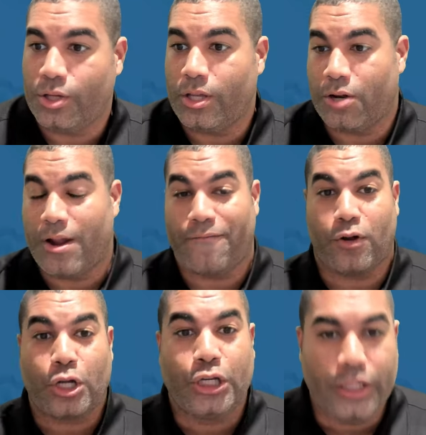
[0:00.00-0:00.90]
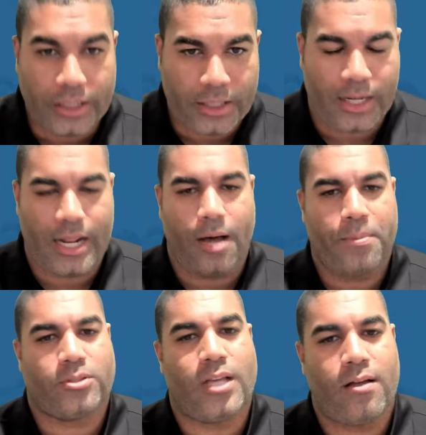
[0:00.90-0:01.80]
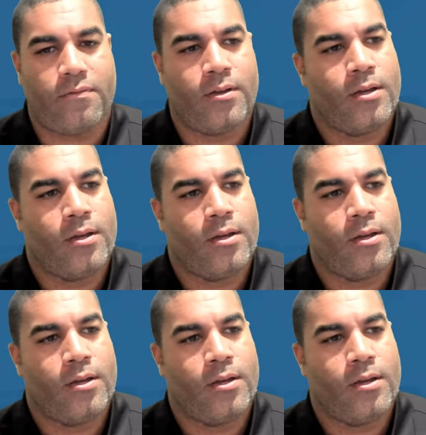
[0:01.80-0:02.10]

internet for good and help yourself.